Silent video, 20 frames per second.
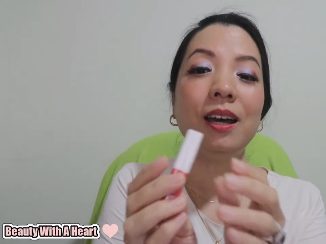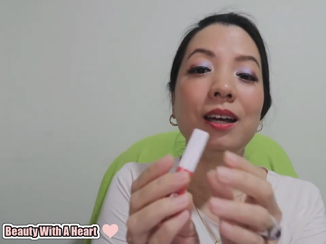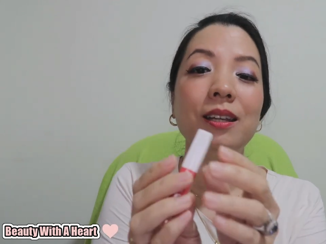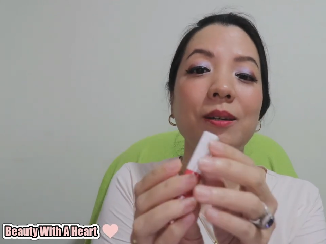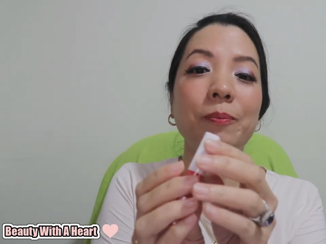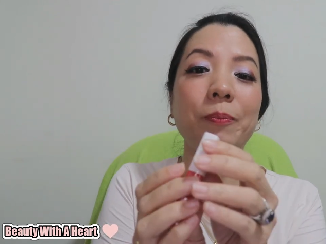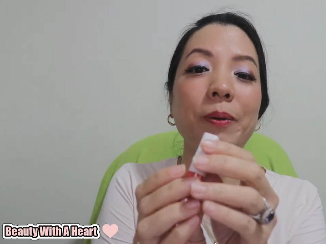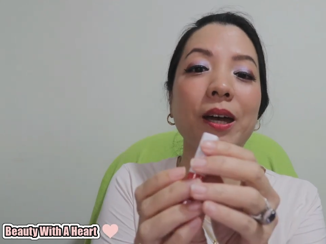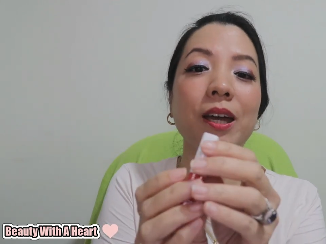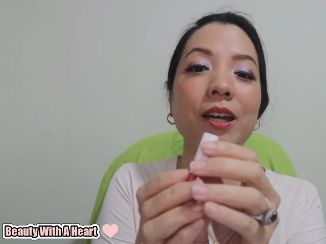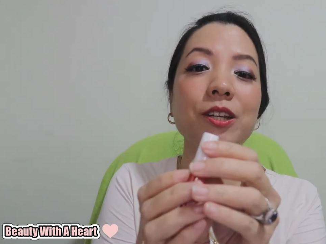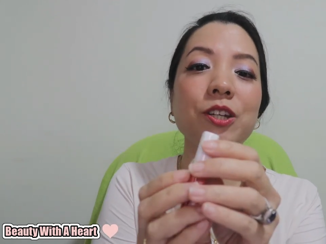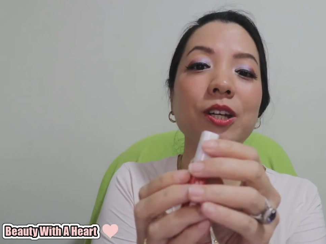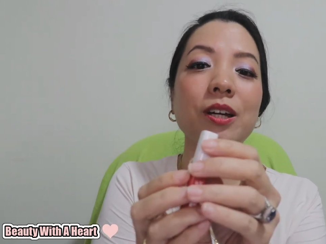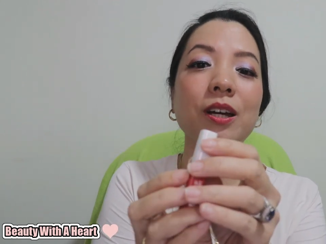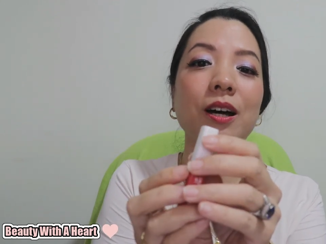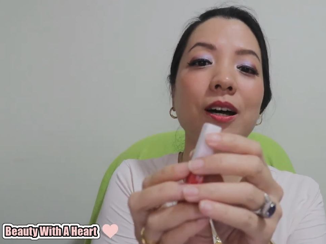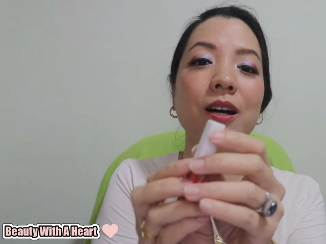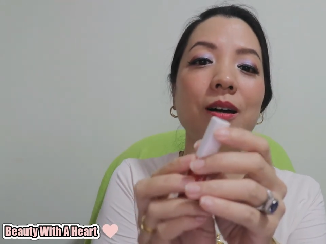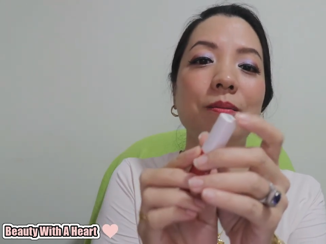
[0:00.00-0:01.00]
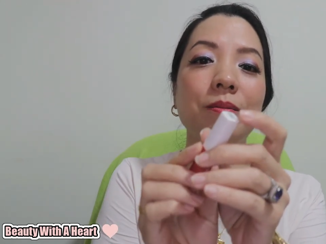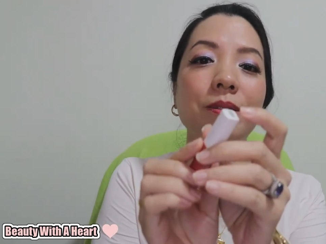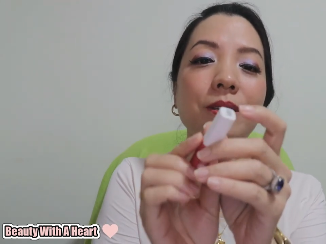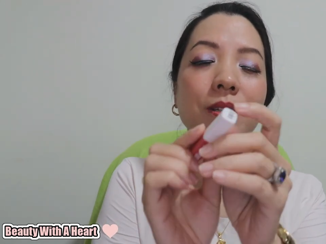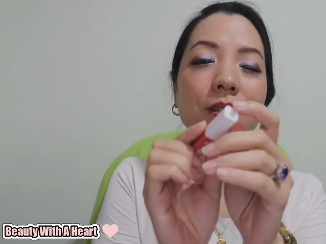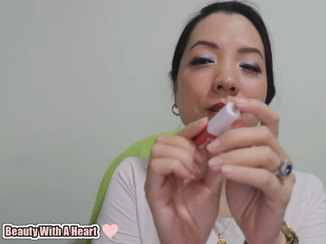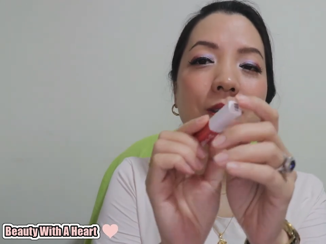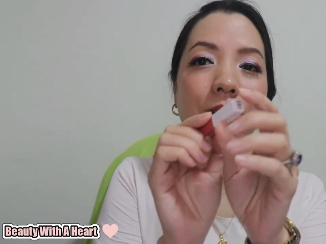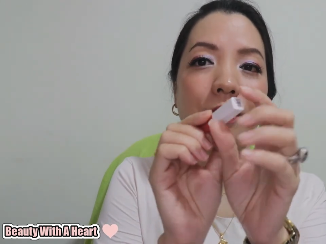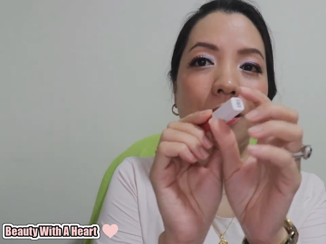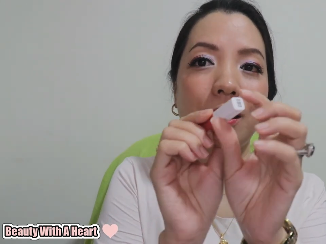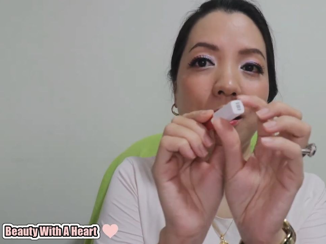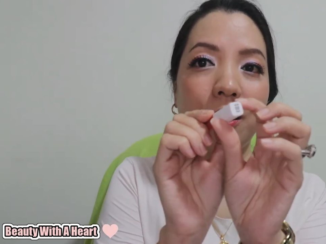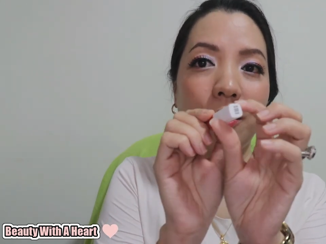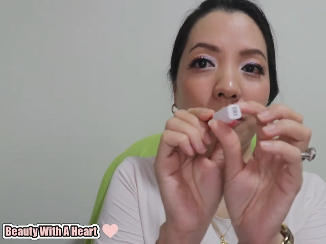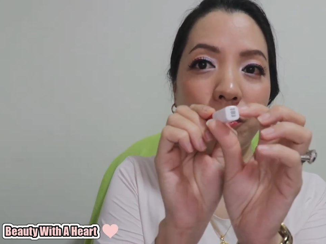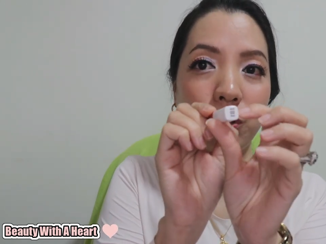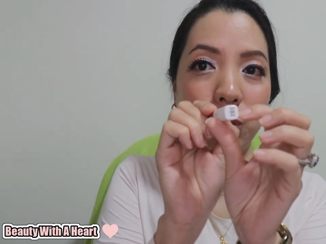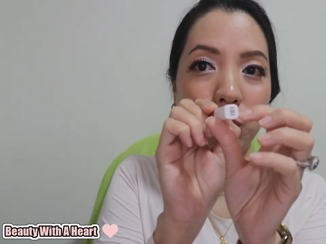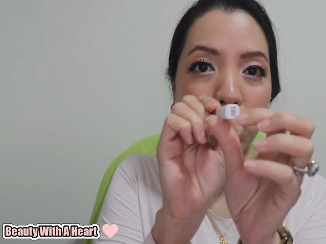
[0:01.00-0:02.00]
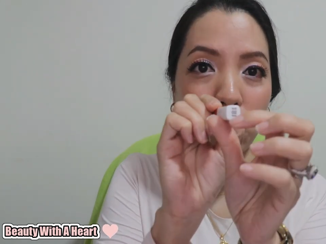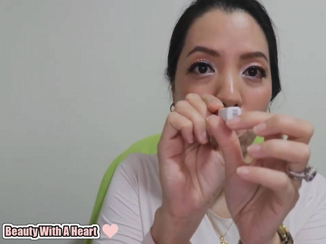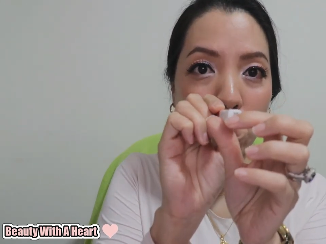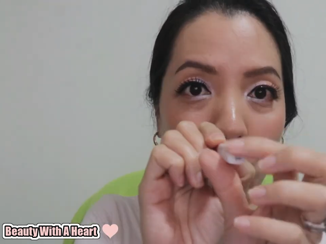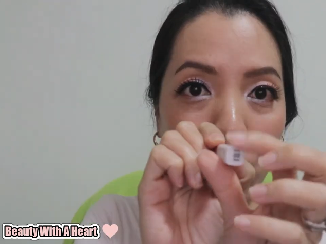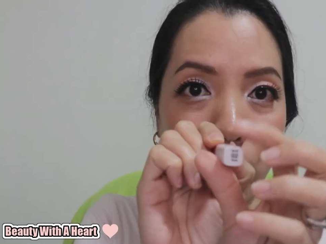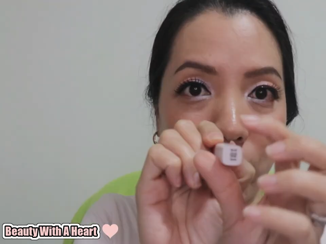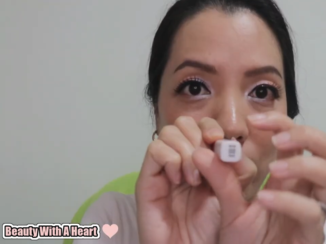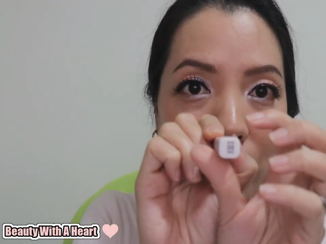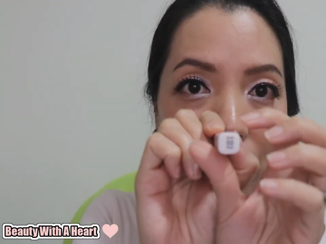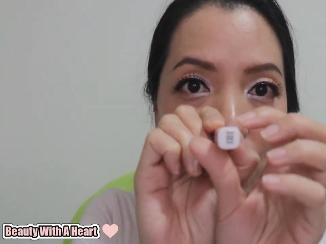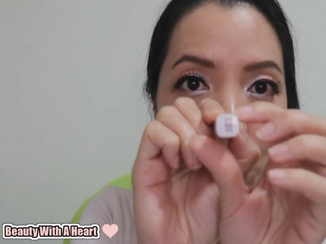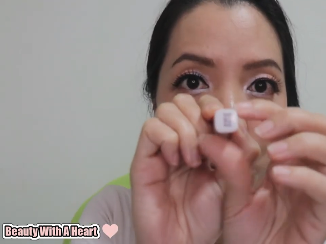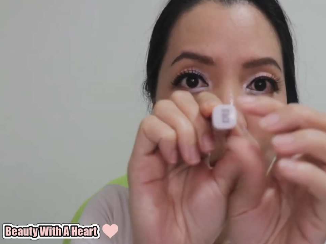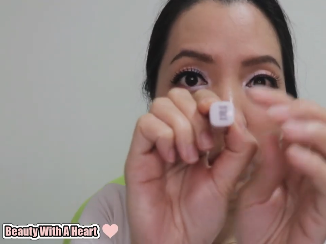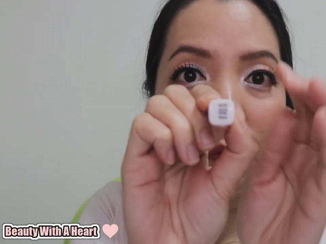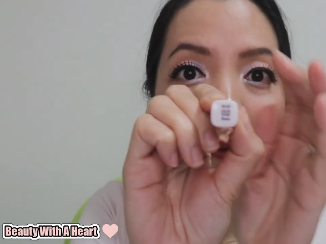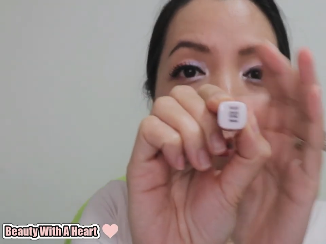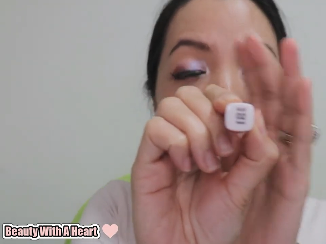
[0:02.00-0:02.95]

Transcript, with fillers: The packaging comes in this kind of square with